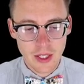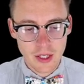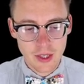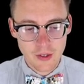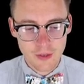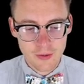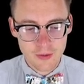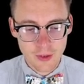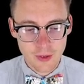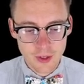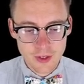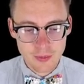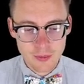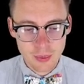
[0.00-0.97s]
that the
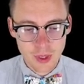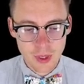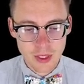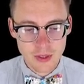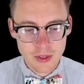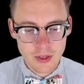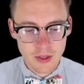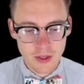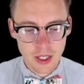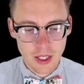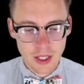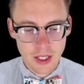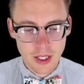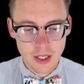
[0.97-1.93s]
first print
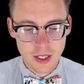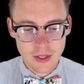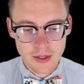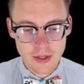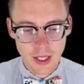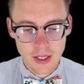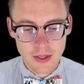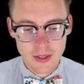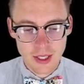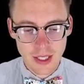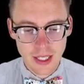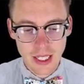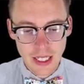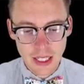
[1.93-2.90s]
says
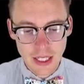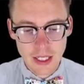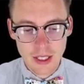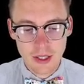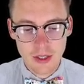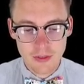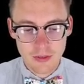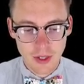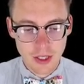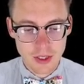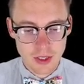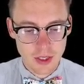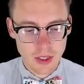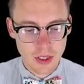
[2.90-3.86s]
in
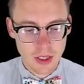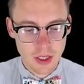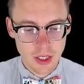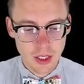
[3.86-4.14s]
function.